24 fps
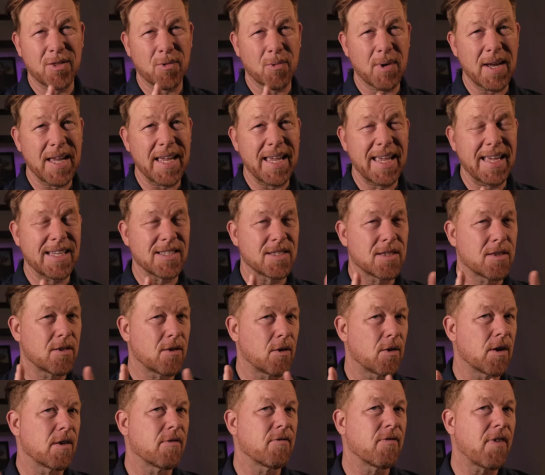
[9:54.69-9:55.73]
three is
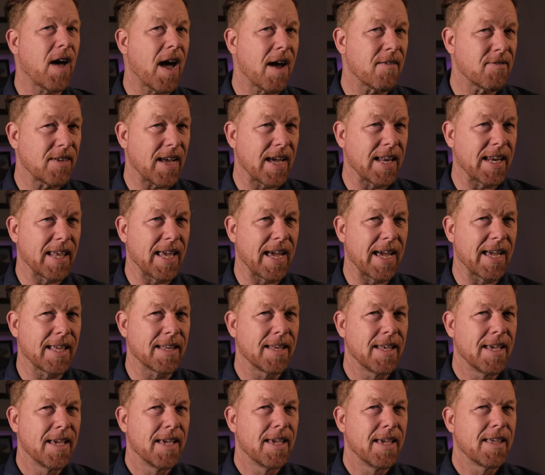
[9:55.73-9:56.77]
thirty-five ninety-eight,